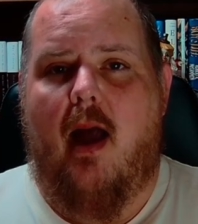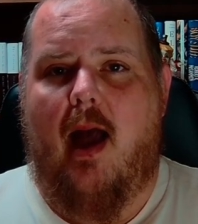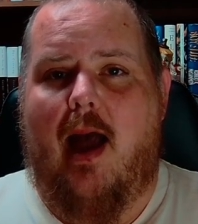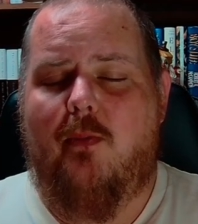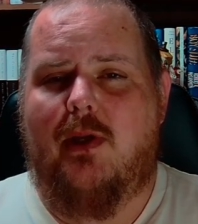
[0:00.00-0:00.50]

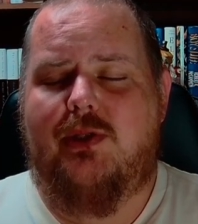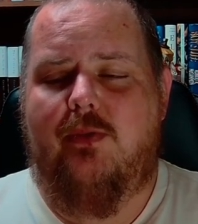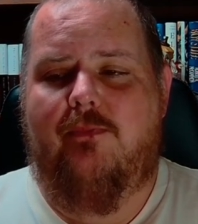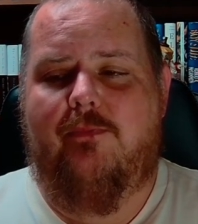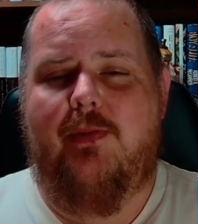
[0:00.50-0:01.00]
I want
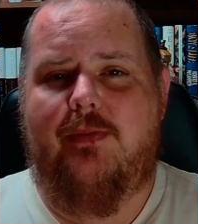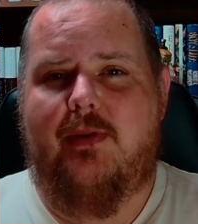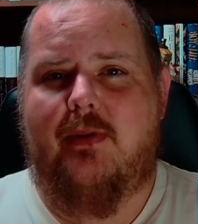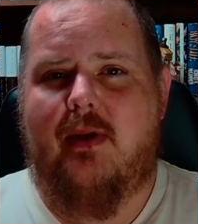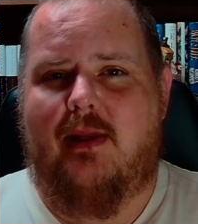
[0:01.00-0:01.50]
to
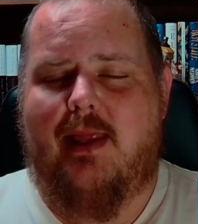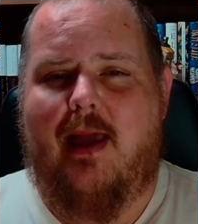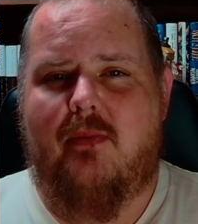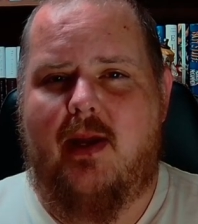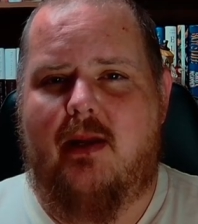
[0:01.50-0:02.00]
further
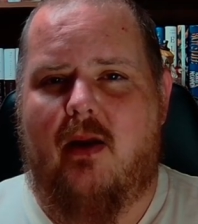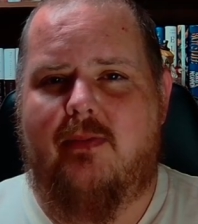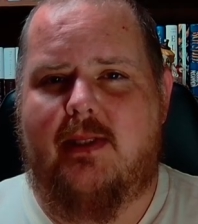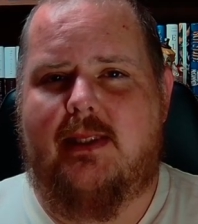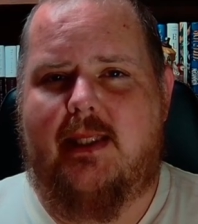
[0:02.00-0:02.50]
elaborate on
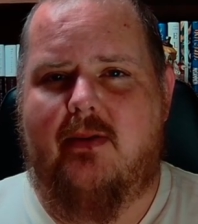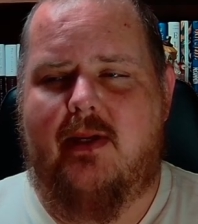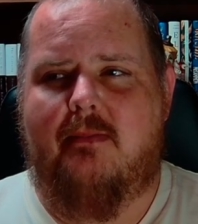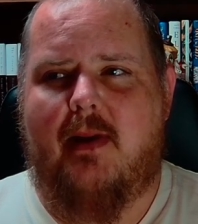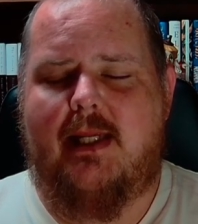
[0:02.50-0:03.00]
this
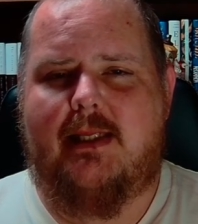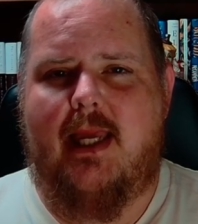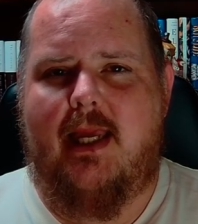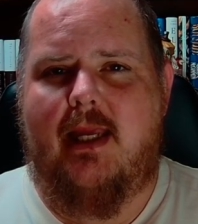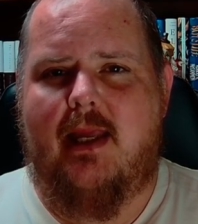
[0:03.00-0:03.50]
theory by
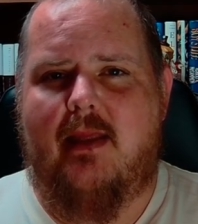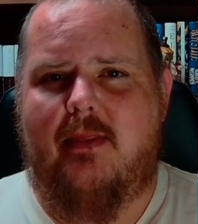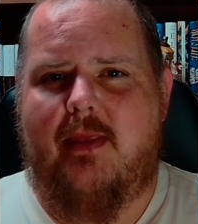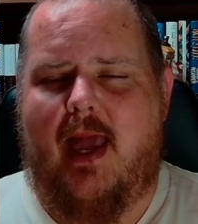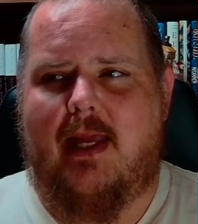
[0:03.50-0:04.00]
saying
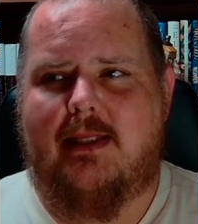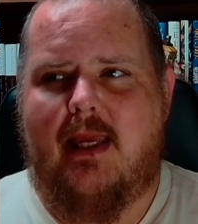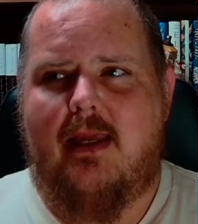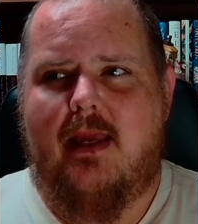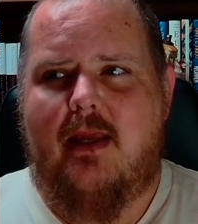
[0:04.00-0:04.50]
that
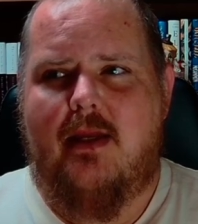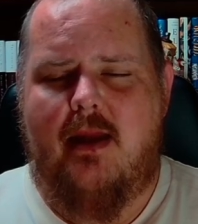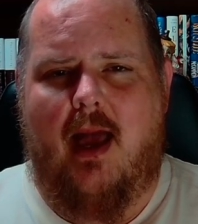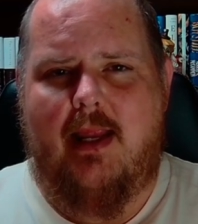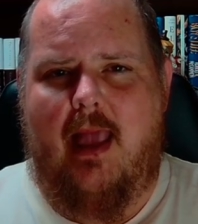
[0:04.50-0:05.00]

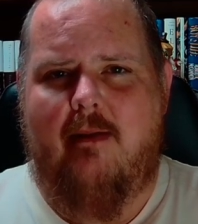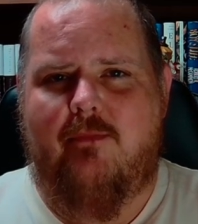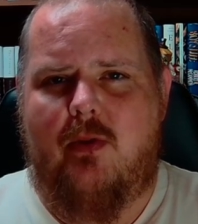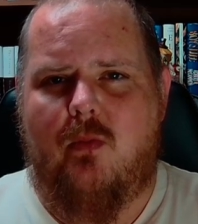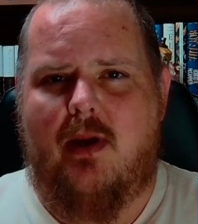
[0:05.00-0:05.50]
not
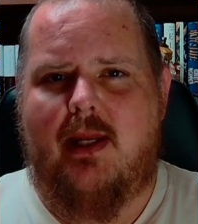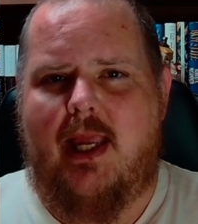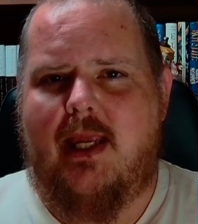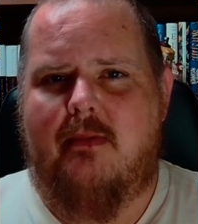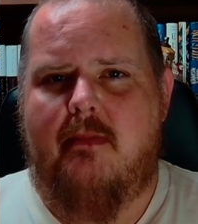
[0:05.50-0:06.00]
everyone
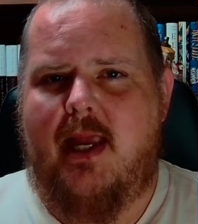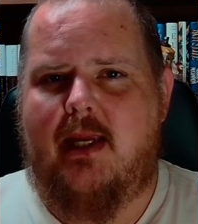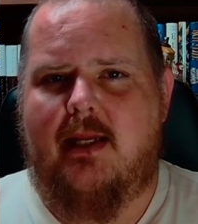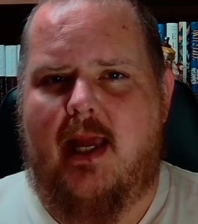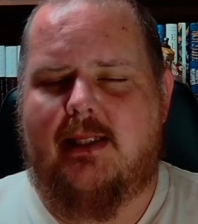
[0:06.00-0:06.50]
in
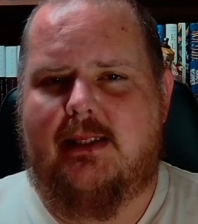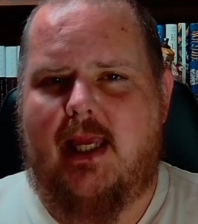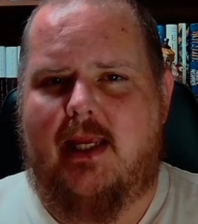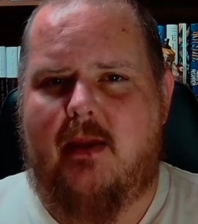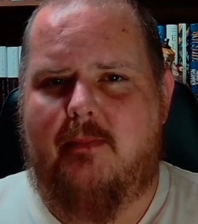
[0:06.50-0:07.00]
Maine has
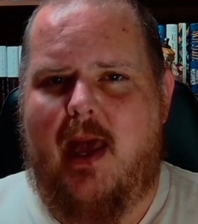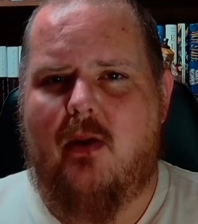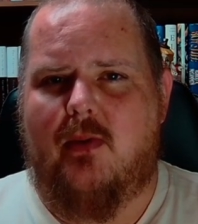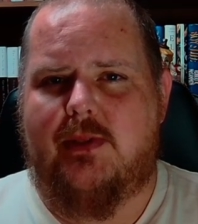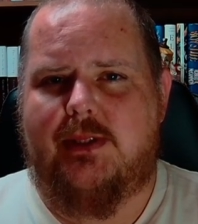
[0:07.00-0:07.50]
psychic
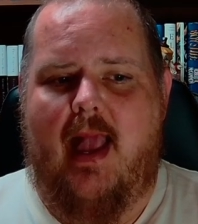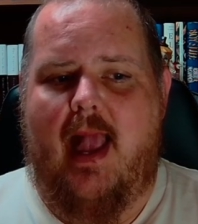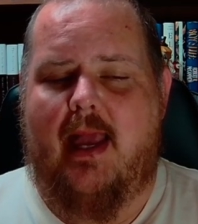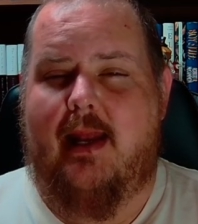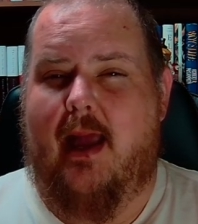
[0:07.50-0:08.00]
powers,
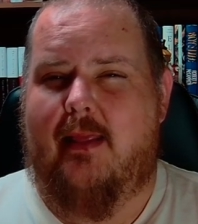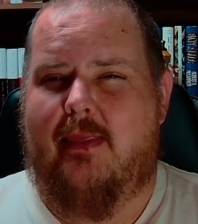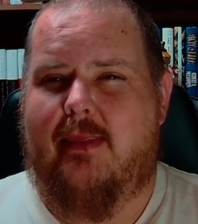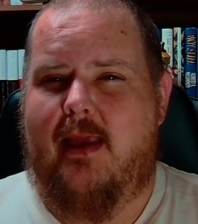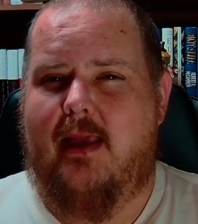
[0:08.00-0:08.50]
and I
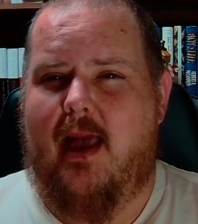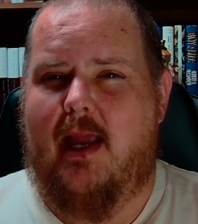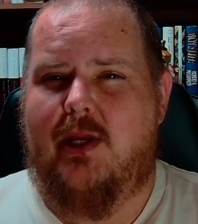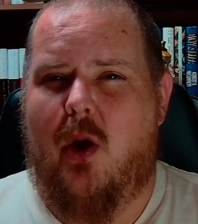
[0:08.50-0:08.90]
think I know